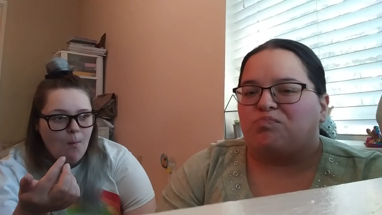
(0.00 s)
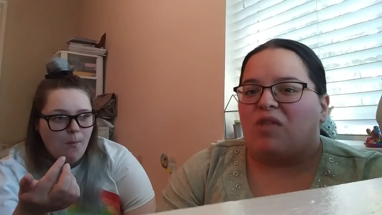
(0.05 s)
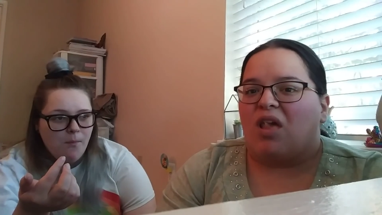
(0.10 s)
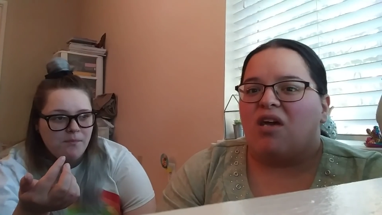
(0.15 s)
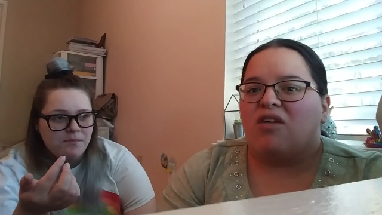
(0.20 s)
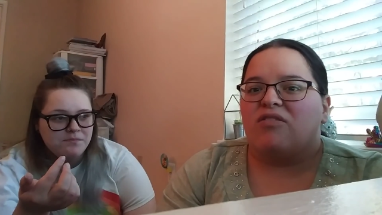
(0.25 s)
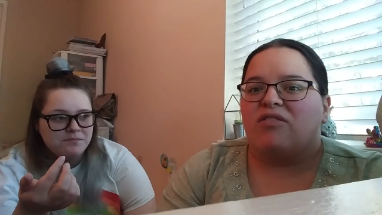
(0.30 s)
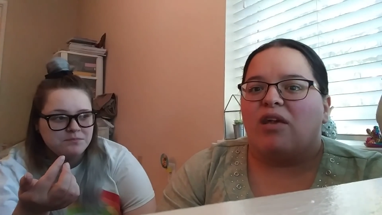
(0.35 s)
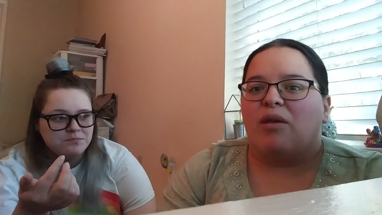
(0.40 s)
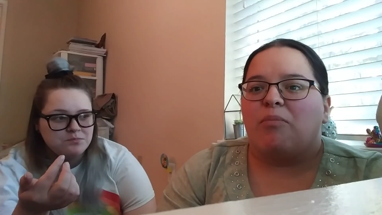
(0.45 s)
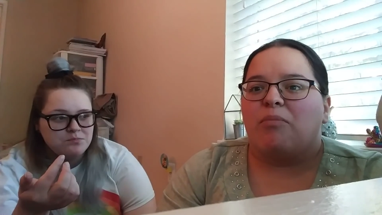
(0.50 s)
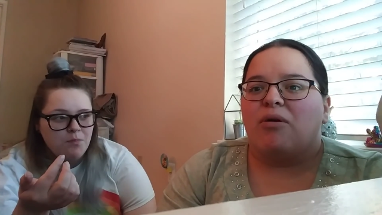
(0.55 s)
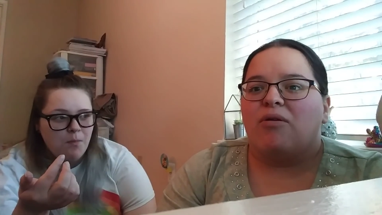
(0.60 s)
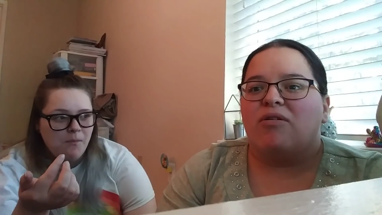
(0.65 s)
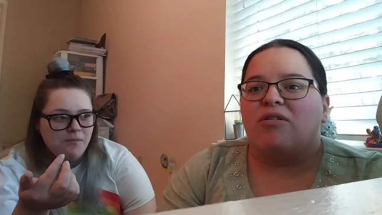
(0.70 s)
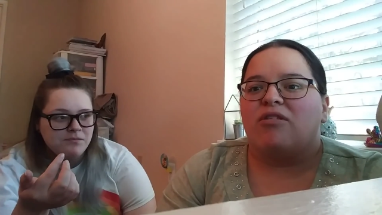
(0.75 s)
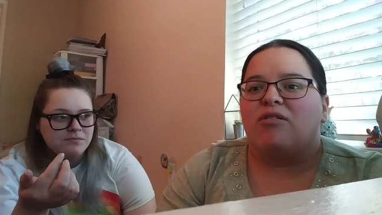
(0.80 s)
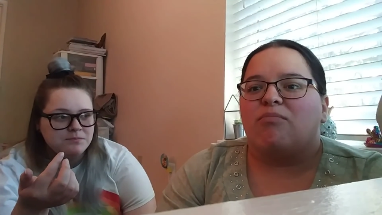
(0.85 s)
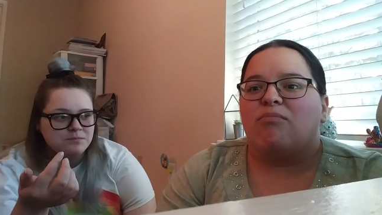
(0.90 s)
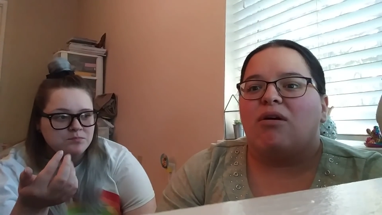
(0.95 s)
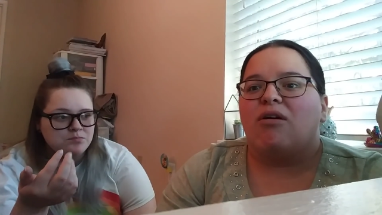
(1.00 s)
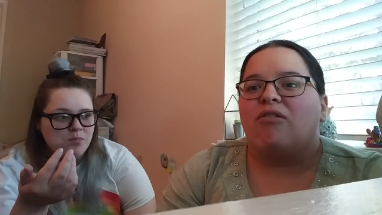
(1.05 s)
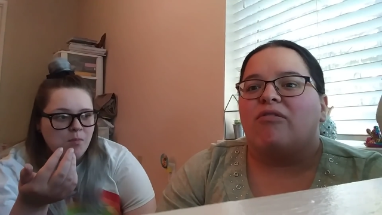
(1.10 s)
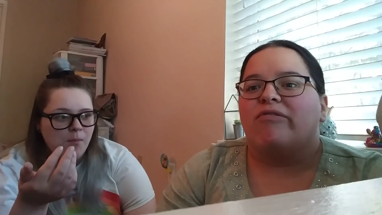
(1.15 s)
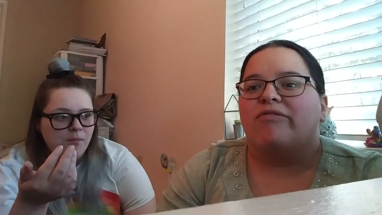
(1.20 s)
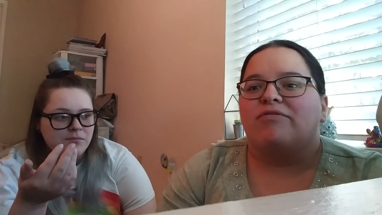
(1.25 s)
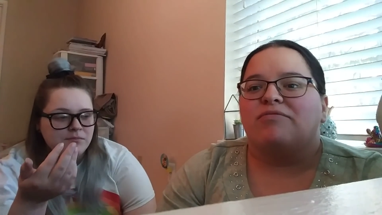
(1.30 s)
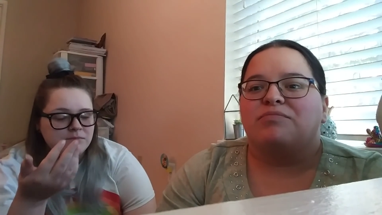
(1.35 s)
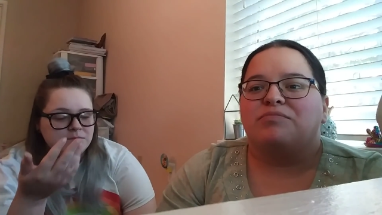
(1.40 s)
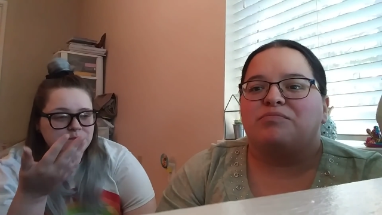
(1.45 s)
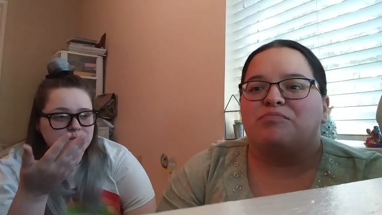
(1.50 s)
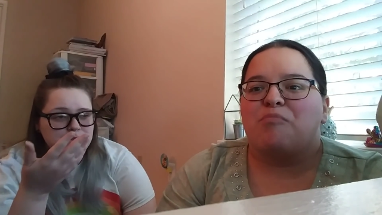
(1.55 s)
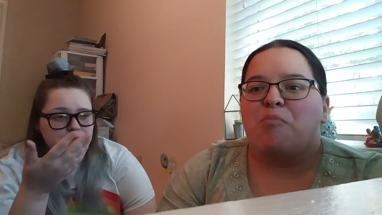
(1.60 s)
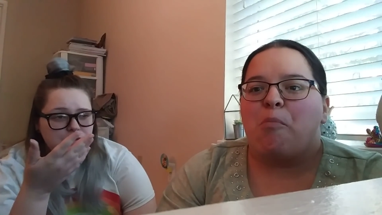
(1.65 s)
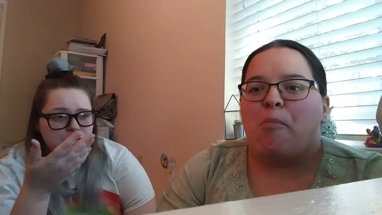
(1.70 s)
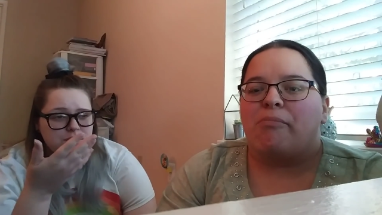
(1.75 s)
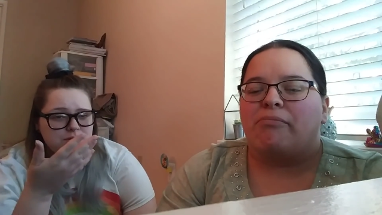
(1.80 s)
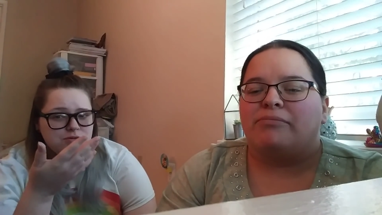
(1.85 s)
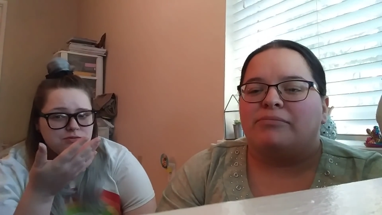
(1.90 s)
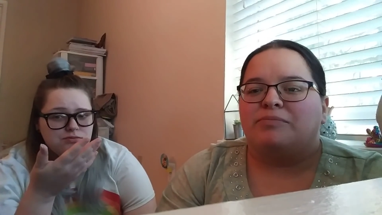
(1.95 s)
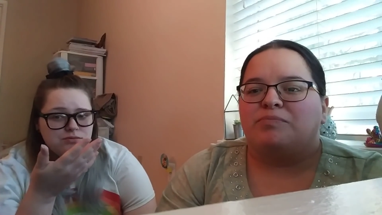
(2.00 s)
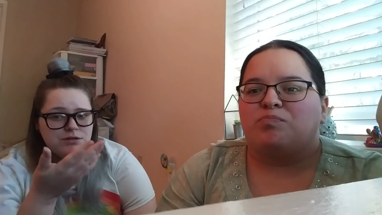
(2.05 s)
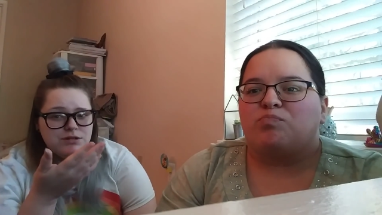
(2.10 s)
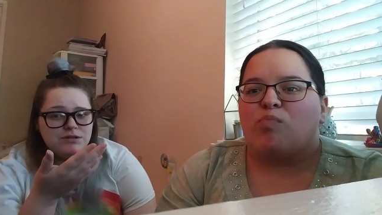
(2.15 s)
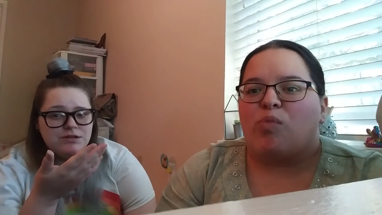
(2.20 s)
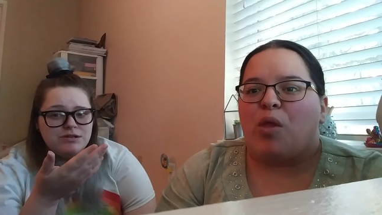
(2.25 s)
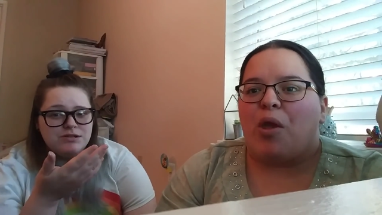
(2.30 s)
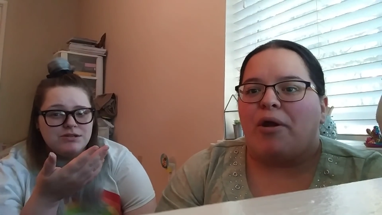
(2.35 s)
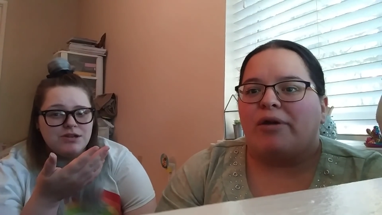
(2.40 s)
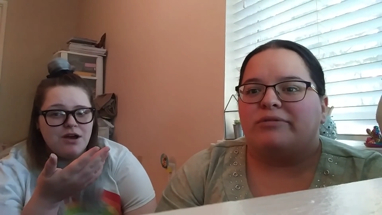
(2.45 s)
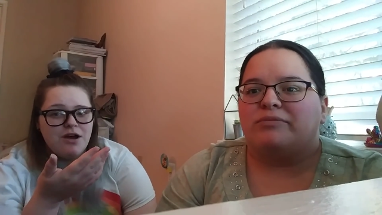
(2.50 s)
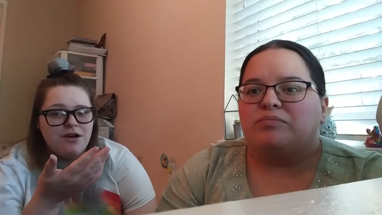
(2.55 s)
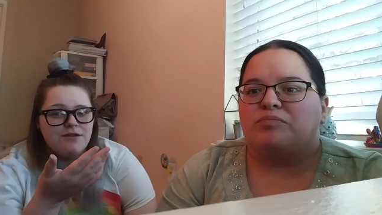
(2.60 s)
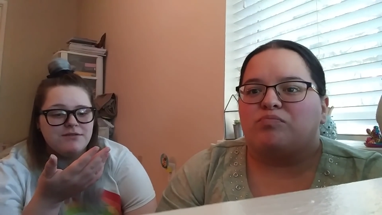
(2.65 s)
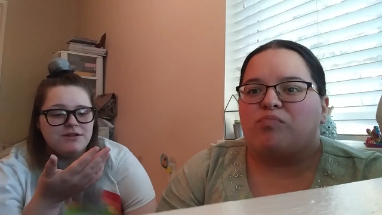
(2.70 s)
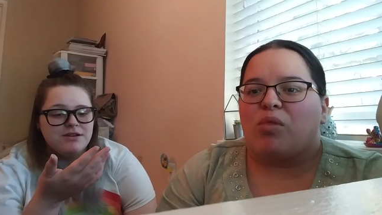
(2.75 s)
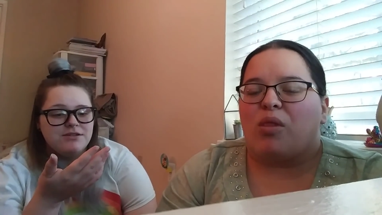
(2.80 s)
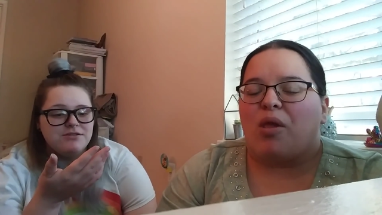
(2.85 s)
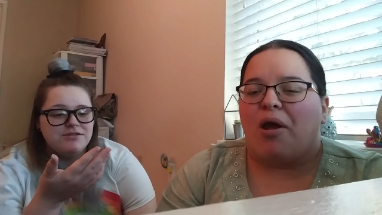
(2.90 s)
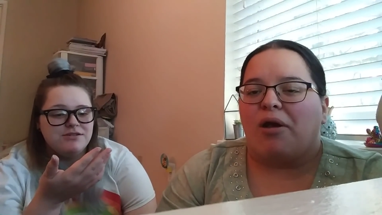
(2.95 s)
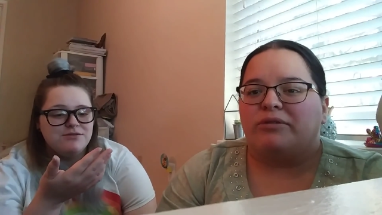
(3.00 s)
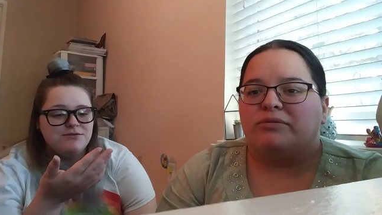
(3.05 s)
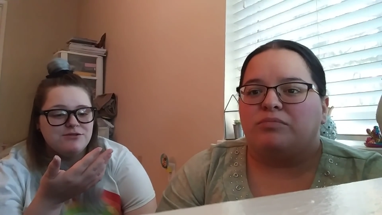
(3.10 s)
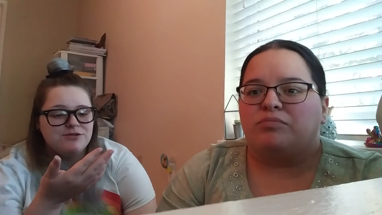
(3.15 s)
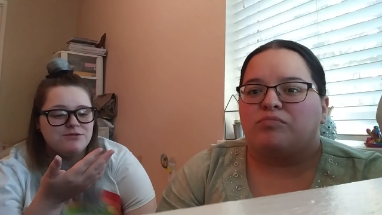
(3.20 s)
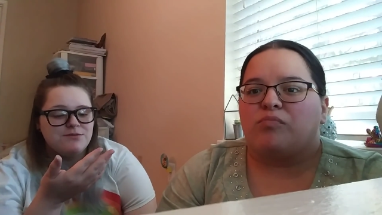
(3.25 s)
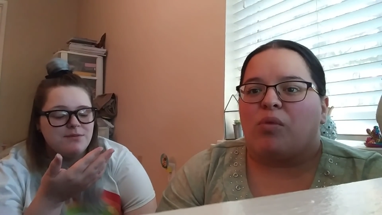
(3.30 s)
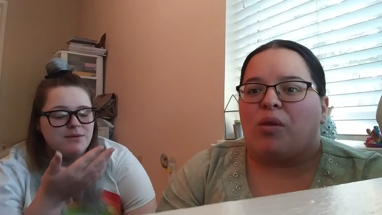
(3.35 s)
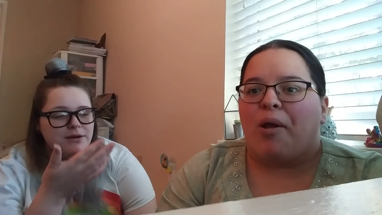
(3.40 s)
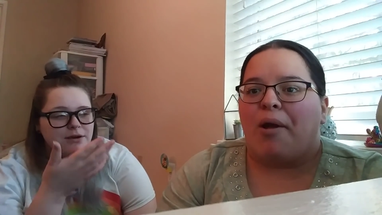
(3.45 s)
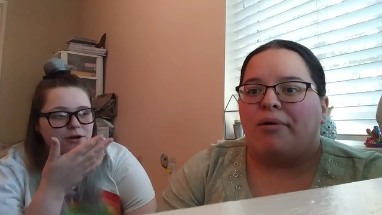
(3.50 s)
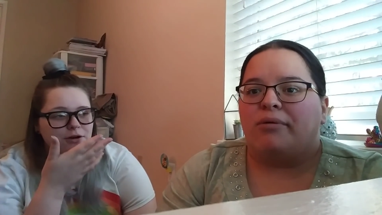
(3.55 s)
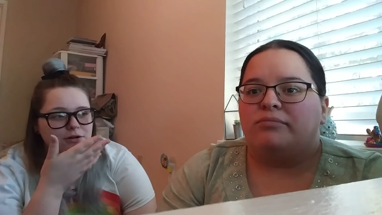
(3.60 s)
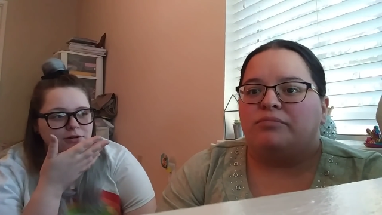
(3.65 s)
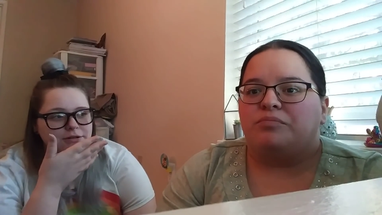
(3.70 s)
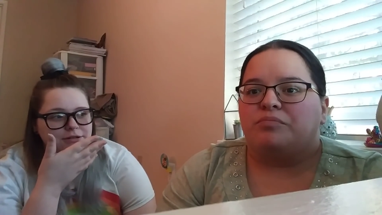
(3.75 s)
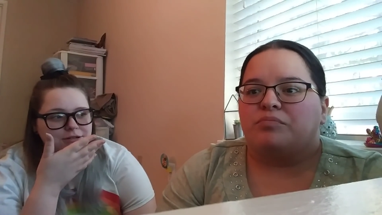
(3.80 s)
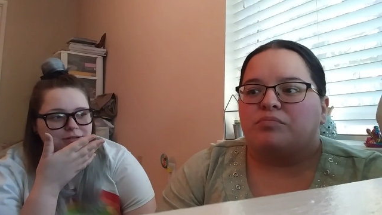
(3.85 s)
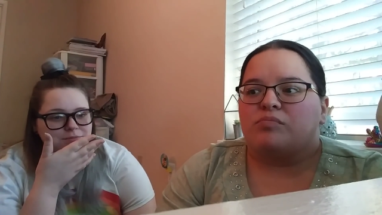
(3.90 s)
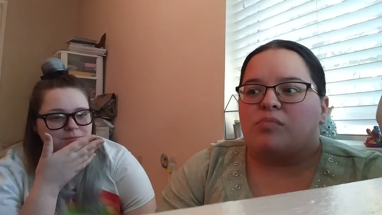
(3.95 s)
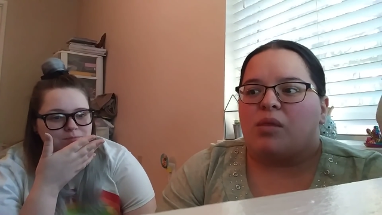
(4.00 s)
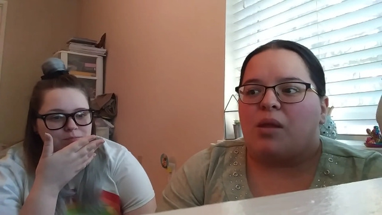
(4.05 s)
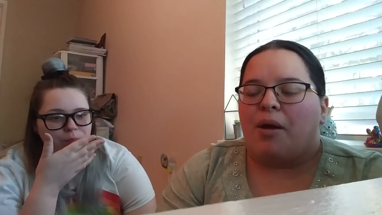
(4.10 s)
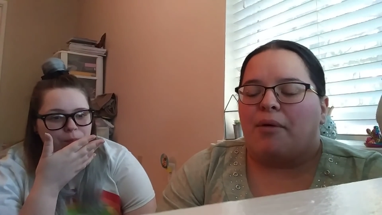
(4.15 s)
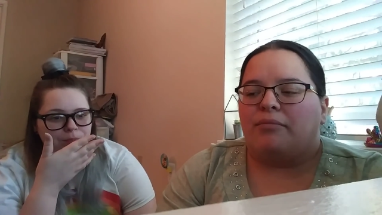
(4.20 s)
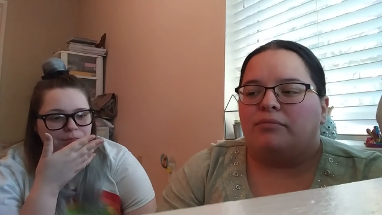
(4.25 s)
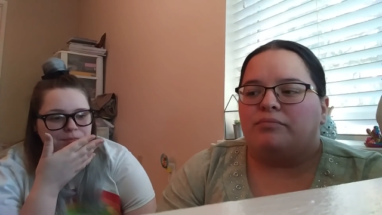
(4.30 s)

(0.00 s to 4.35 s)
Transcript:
Speaker 1: That was like melt in your mouth.
Speaker 2: It's really soft. I thought it was gonna be harder.